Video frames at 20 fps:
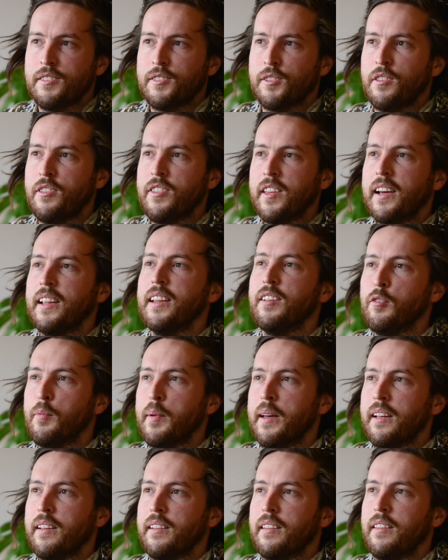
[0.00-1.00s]
So the thing I love
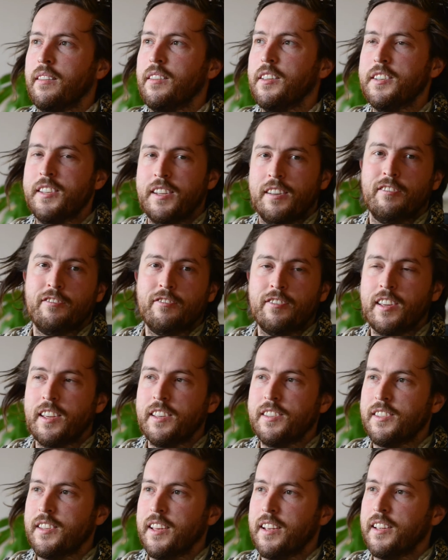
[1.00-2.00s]
about the diff
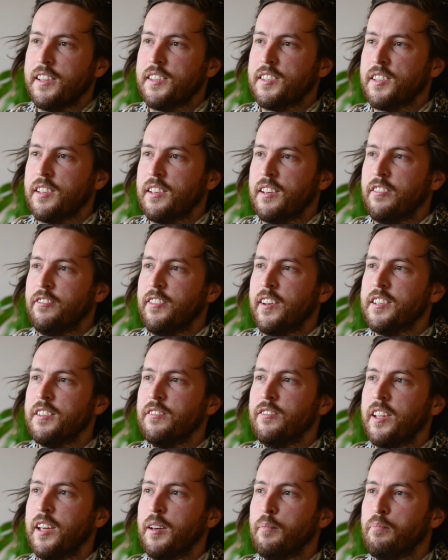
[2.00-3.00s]
is that it's
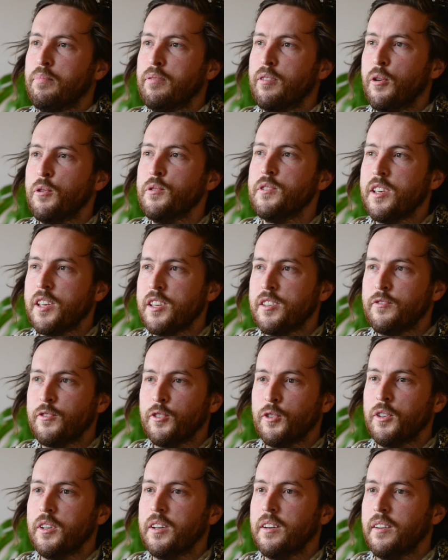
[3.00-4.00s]
effectively a process
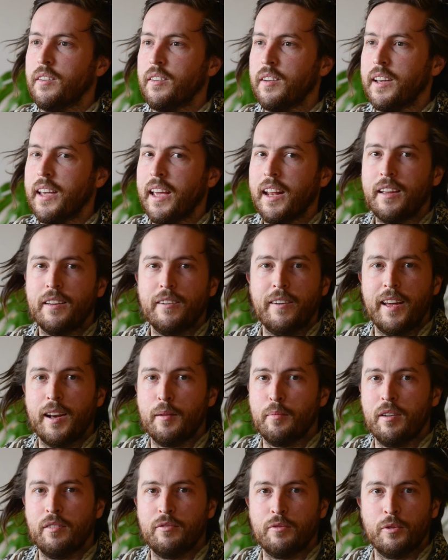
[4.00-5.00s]
for getting your head
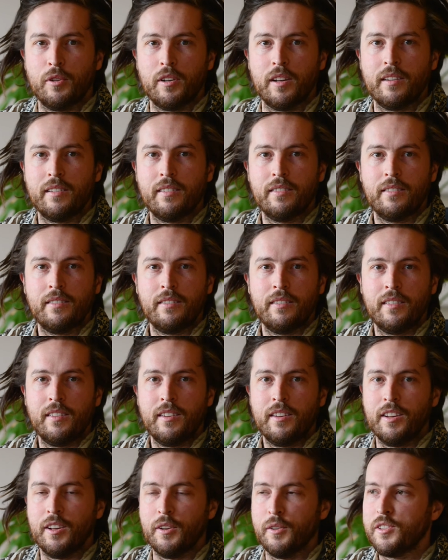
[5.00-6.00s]
above water.
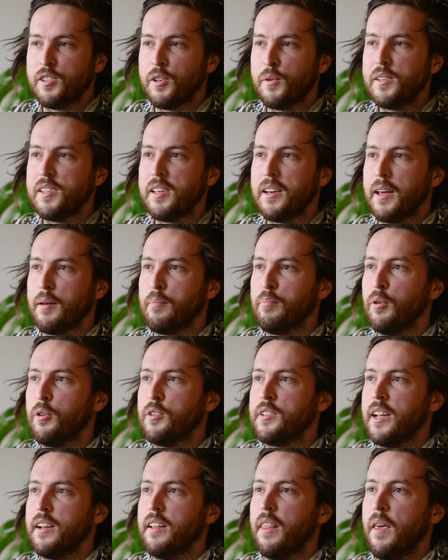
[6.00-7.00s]
You know, it's so easy to get
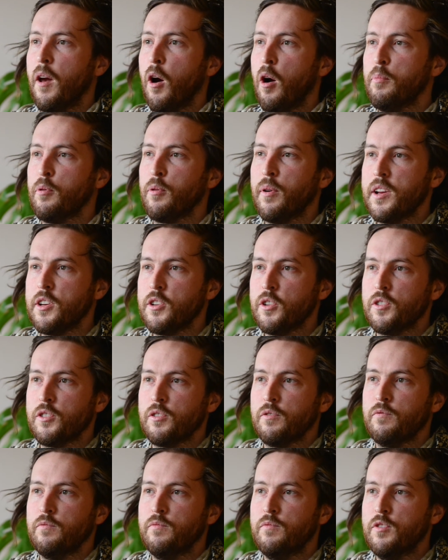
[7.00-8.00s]
bogged down in the operations
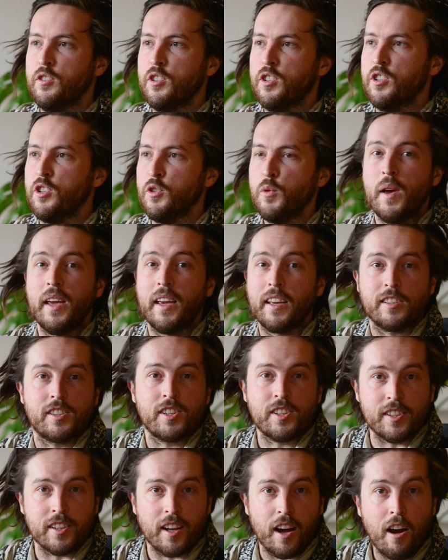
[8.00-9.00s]
of doing
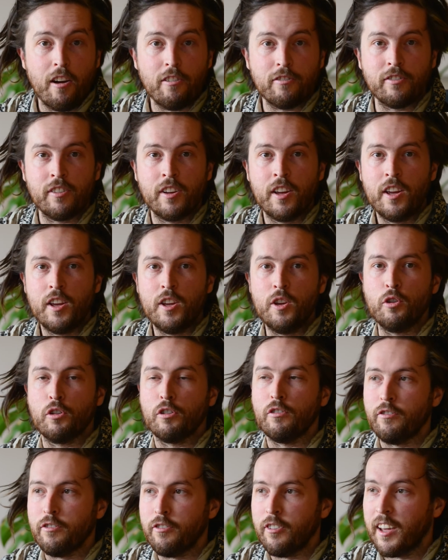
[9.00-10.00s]
stuff. You
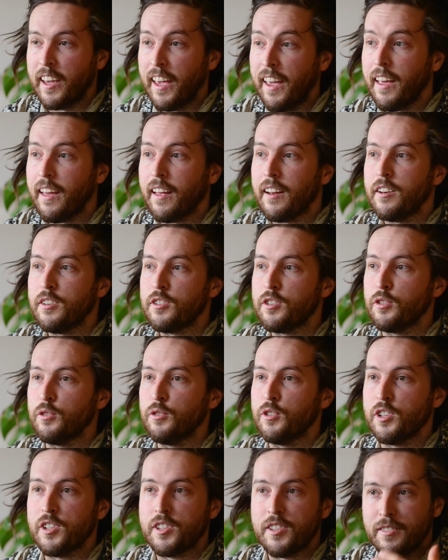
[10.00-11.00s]
can forget
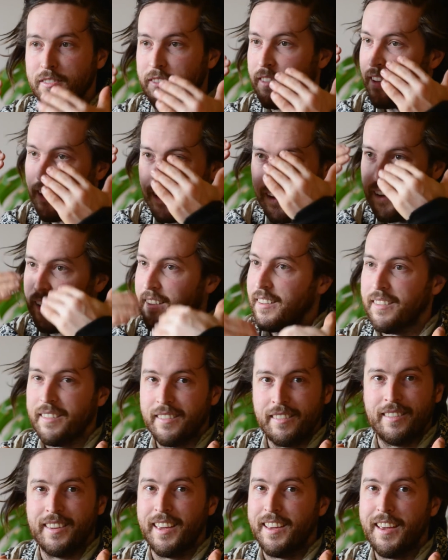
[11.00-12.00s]
to just
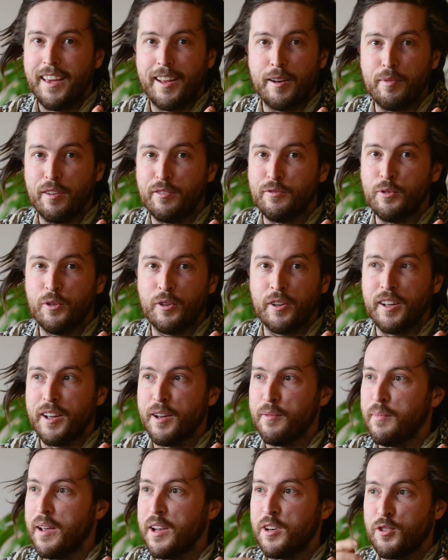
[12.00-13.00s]
get your head above water
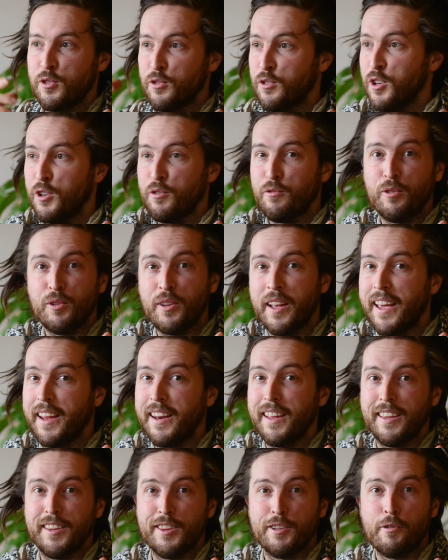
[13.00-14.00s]
and make sure that you're all
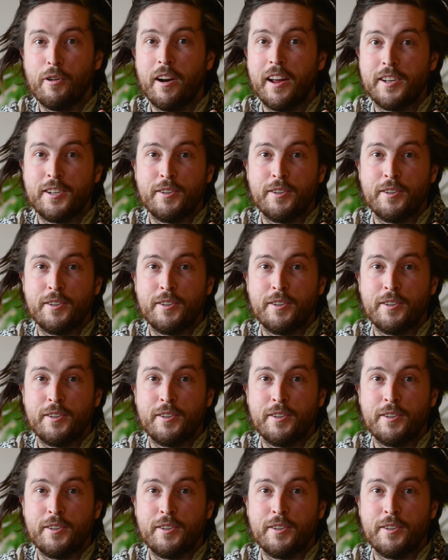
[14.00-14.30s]
heading in the right